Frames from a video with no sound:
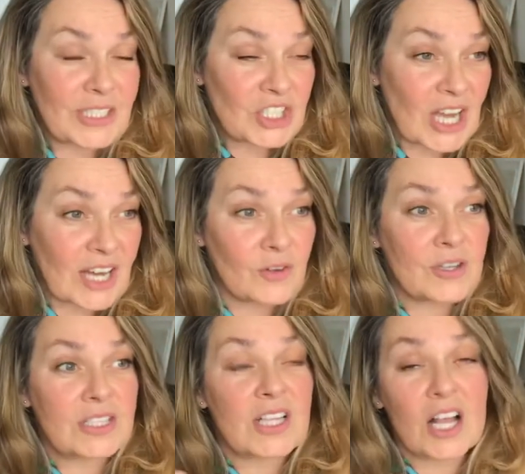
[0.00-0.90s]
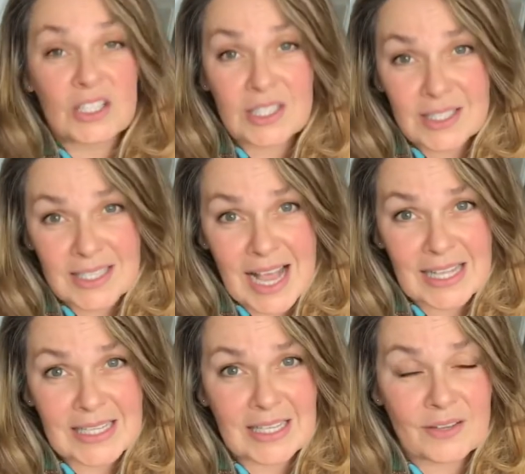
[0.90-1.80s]
my chakras,
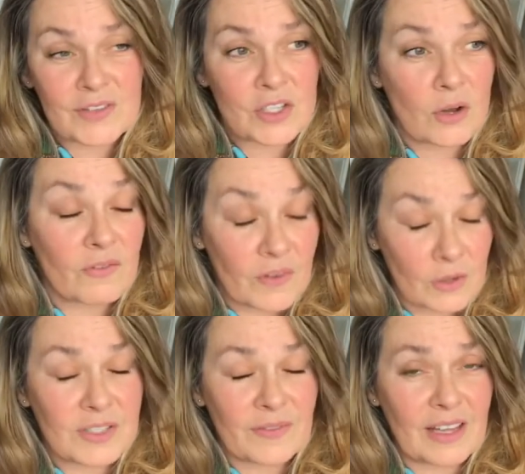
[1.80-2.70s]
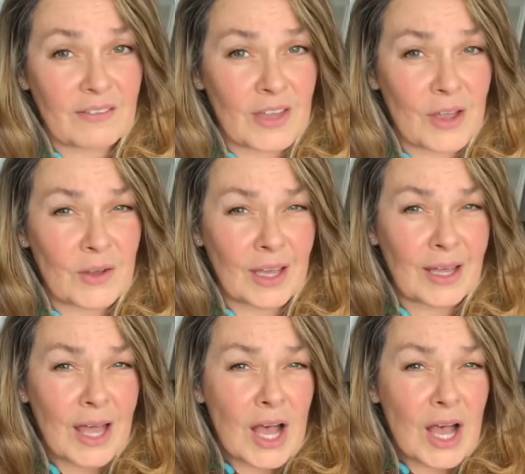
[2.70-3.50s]
understanding the philosophy of yoga,